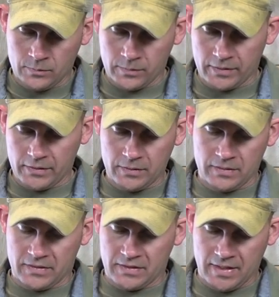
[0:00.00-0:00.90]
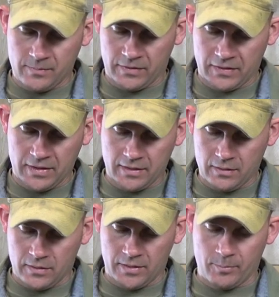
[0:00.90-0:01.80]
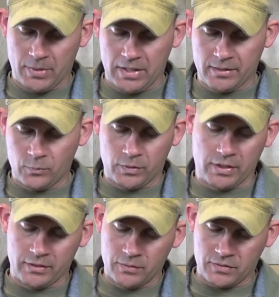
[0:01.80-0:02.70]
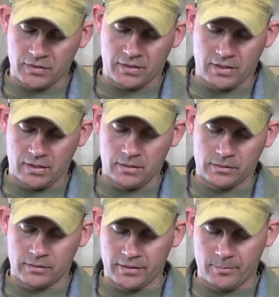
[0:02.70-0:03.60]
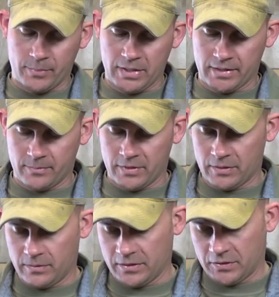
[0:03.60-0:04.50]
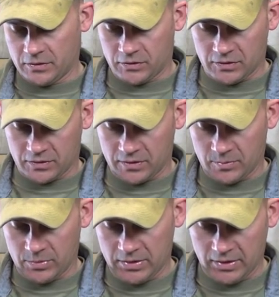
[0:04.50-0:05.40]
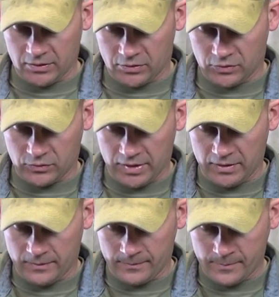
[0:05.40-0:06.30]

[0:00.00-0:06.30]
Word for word: We're going to do the same thing on the bottom. We're not using a collar on the bottom though. This is just going to be a straight